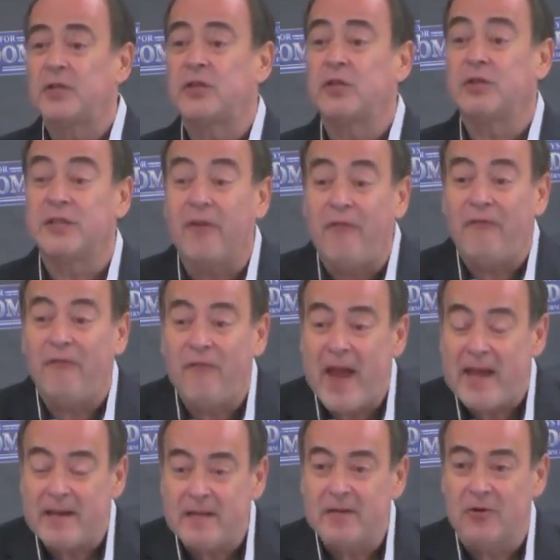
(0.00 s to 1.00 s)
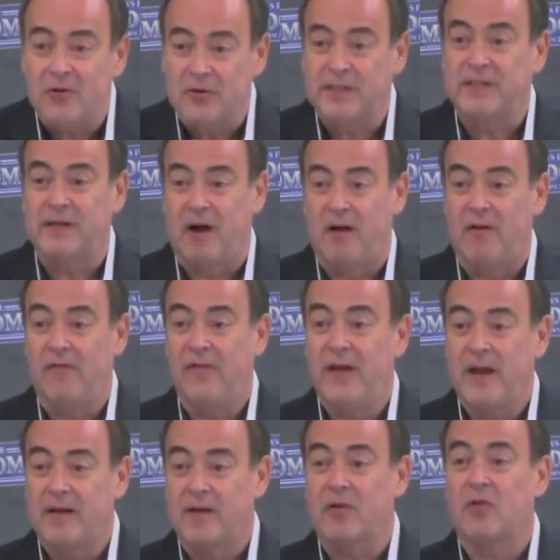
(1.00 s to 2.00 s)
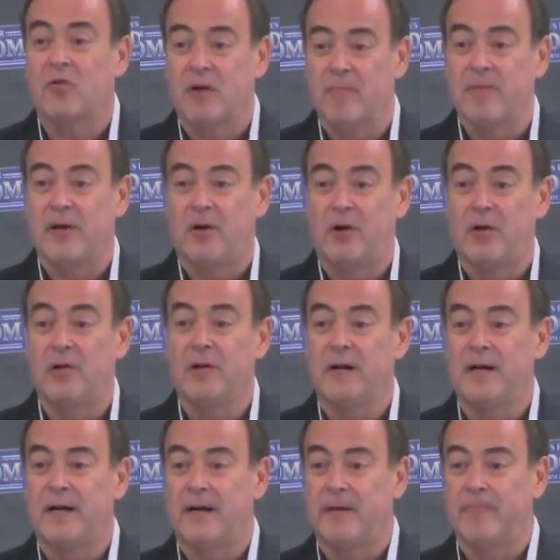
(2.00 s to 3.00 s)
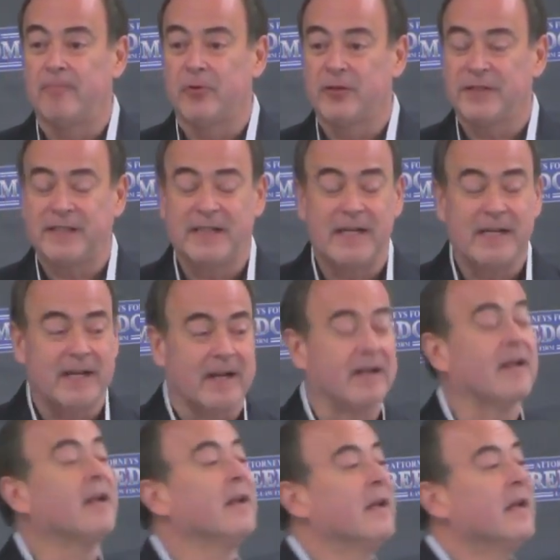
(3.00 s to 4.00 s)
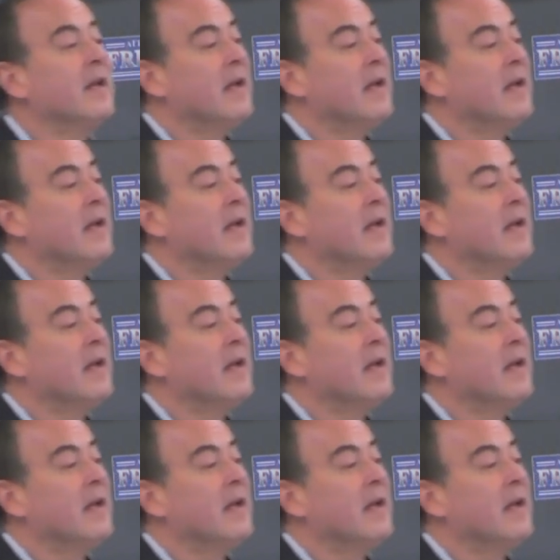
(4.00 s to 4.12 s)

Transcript: to defend yourself in a criminal proceeding